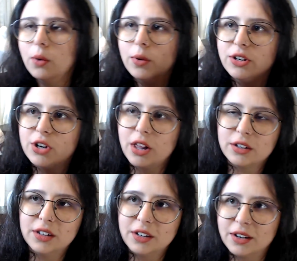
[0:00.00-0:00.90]
$1
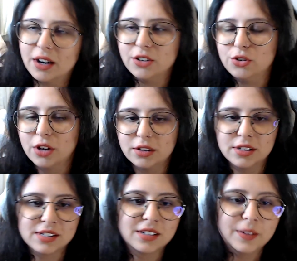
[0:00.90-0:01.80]
or
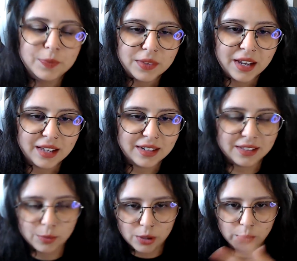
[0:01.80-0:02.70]
$100. And then